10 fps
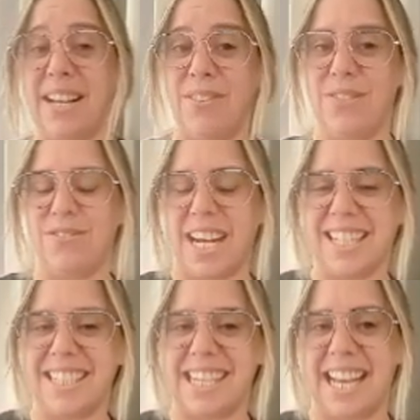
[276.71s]
if you've
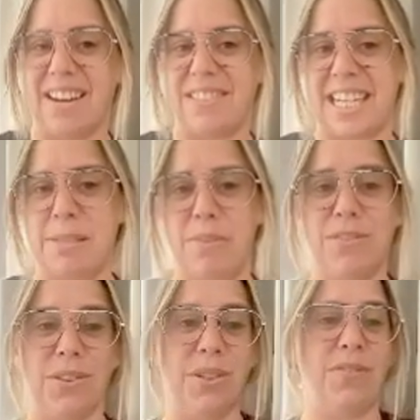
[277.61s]
dug into NFTs
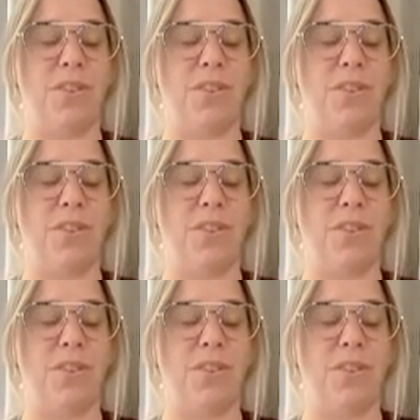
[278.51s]
before,